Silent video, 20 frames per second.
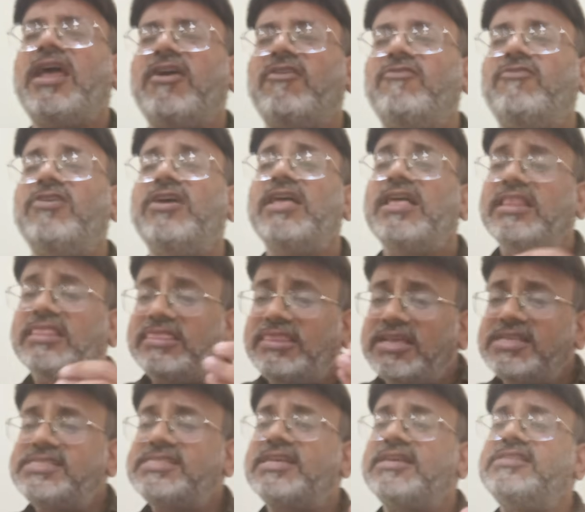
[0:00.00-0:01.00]
nerve,
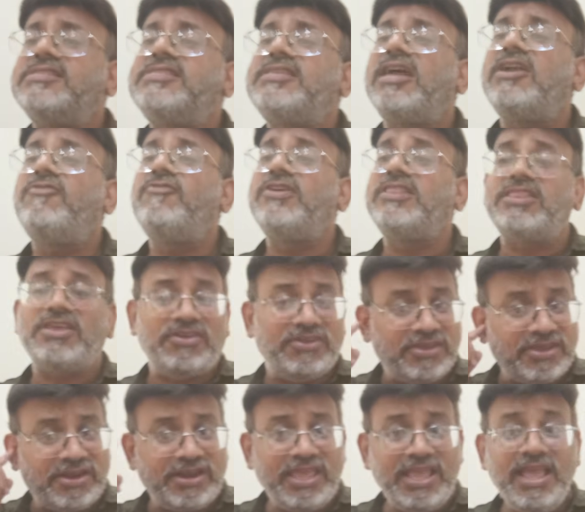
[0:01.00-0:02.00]
thus concerned with
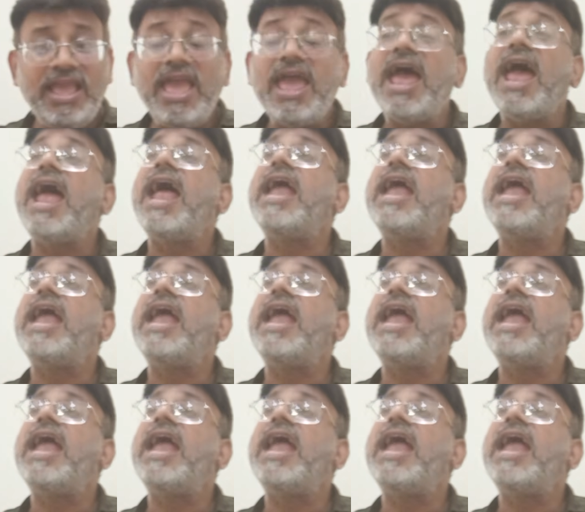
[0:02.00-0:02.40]
hearing